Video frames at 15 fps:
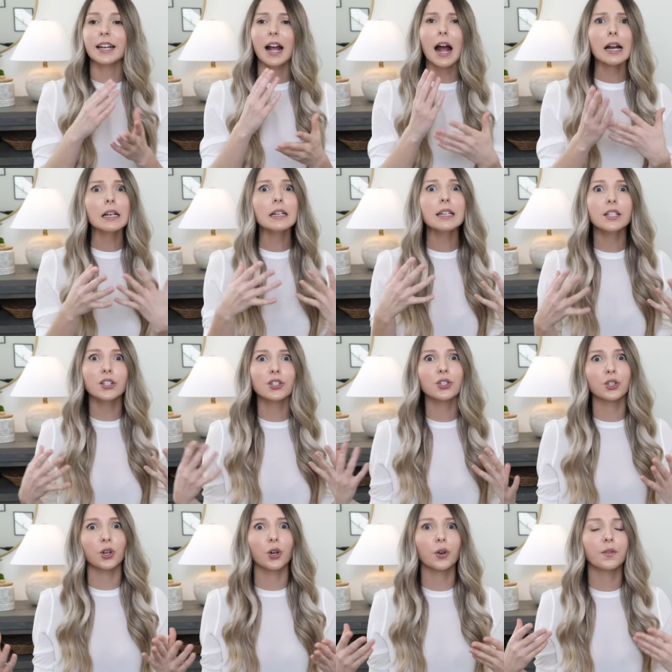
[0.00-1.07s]
they kind of need to
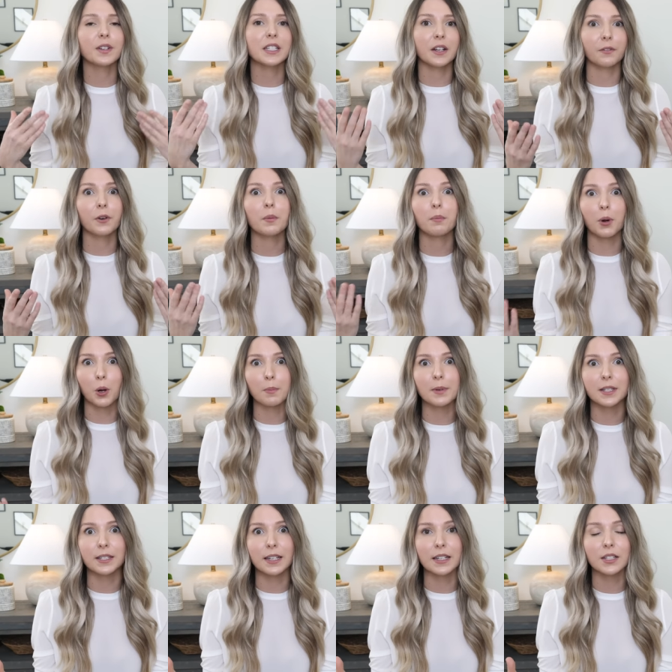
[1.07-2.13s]
serve different
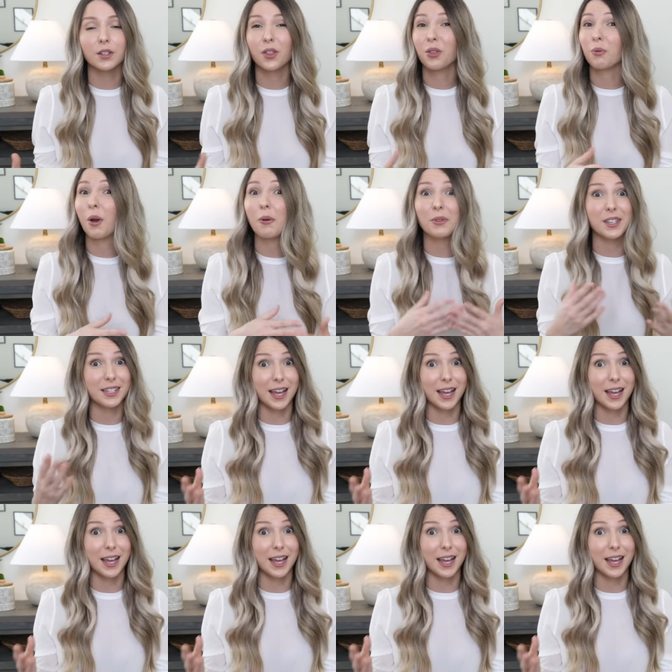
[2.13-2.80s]
purposes throughout the